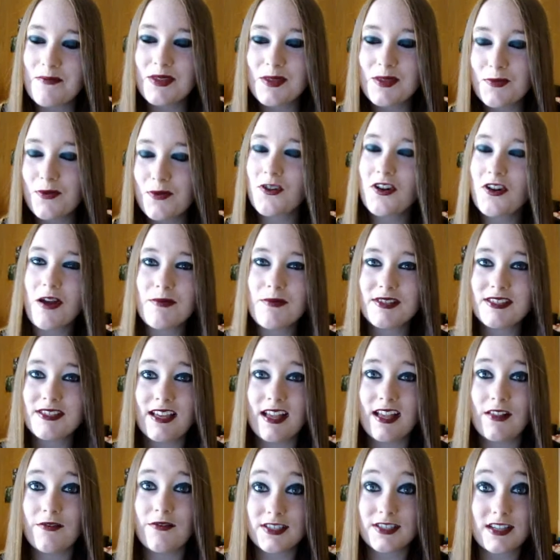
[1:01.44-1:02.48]
But the program
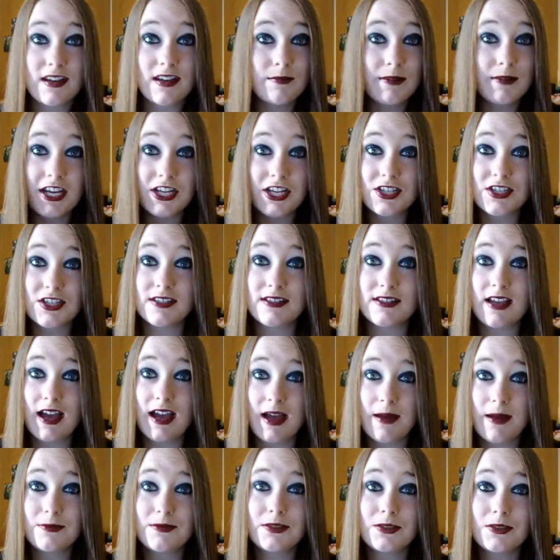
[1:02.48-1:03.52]
itself as an animation is
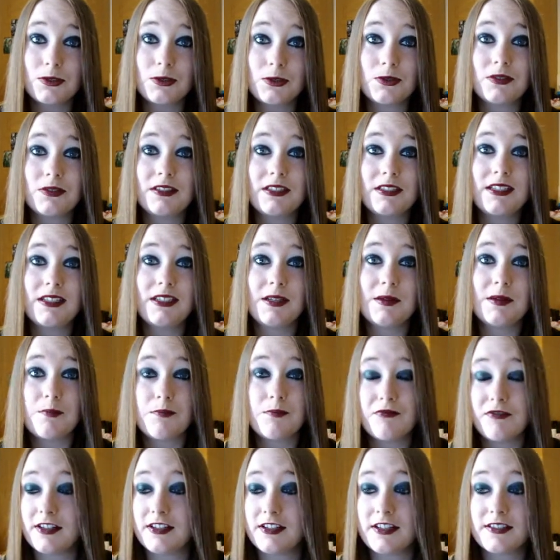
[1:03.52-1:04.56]
absolutely
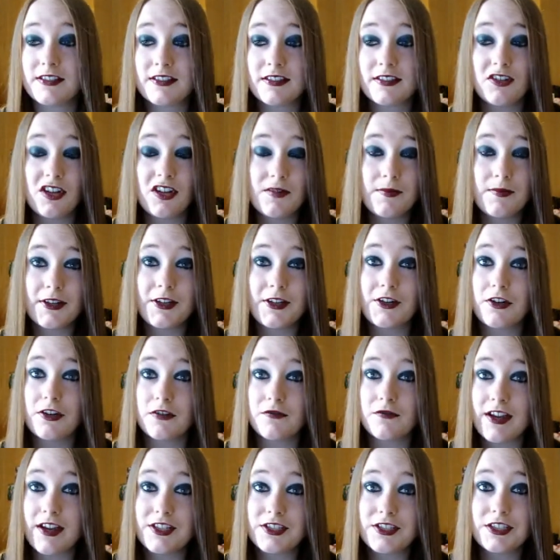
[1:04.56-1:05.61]
brilliant. It's all about her
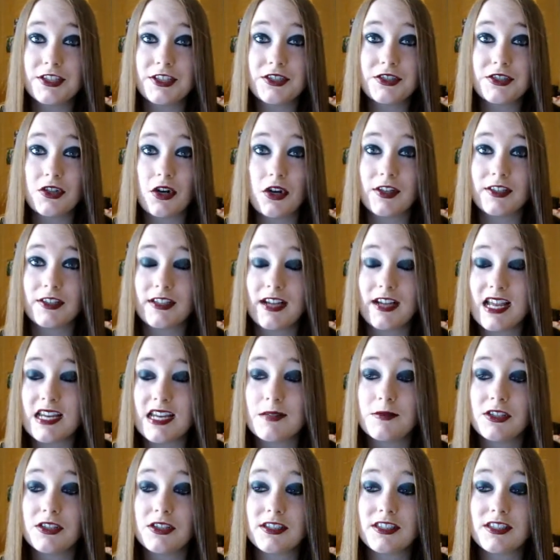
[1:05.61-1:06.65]
adventures, talking to
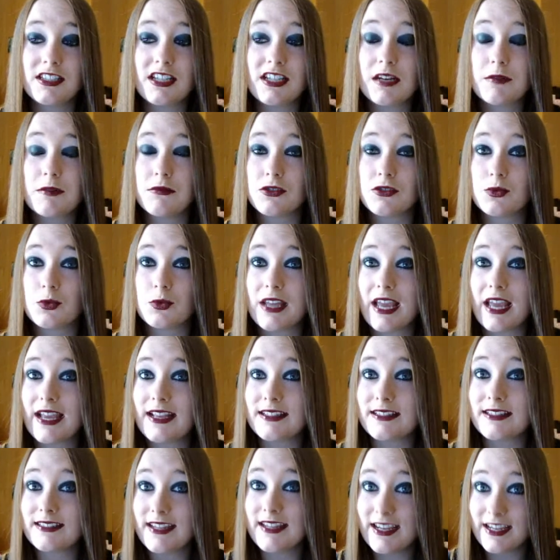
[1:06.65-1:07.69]
animals. The animals would get
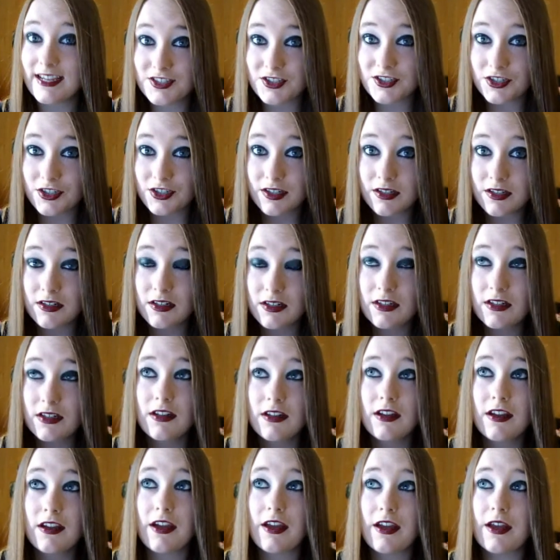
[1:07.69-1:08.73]
into danger.
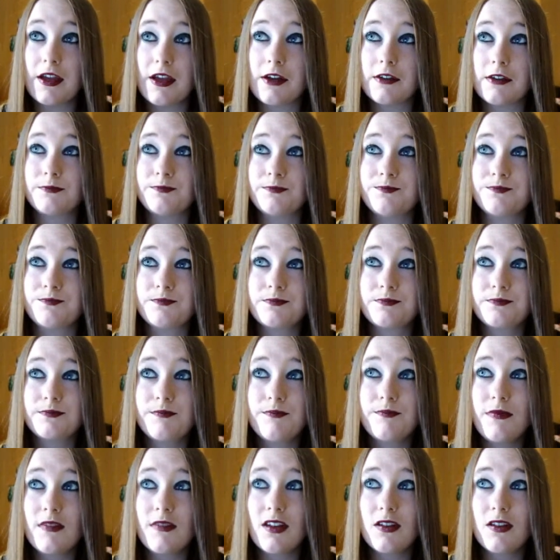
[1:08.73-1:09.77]
Um,
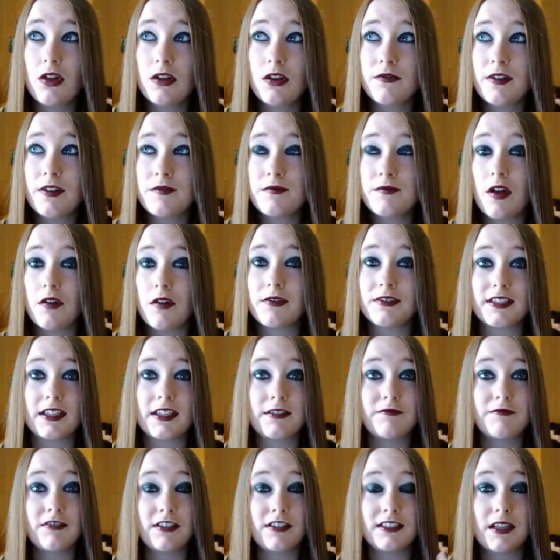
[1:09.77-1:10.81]
a lot of it involving,
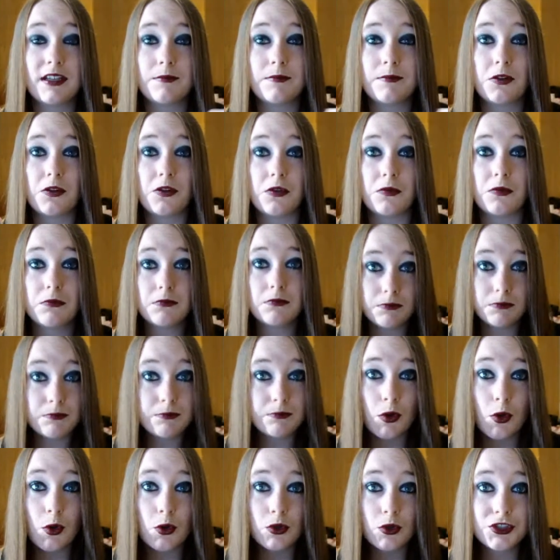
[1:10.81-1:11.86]
for example,
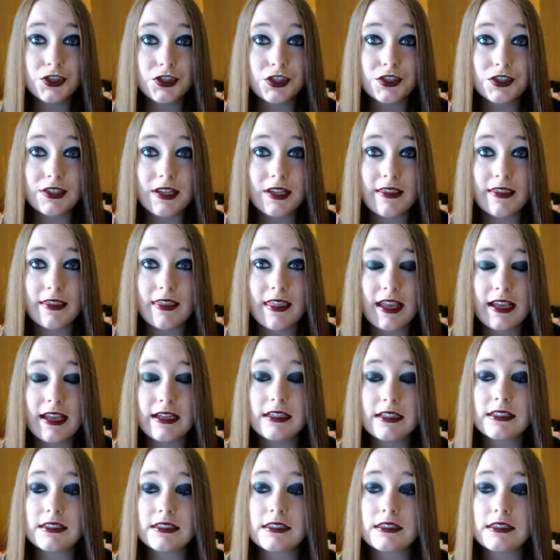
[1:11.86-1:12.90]
poachers and
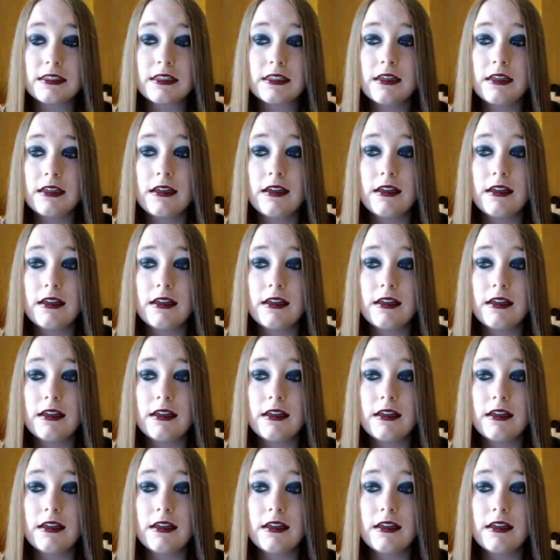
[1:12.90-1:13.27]
things.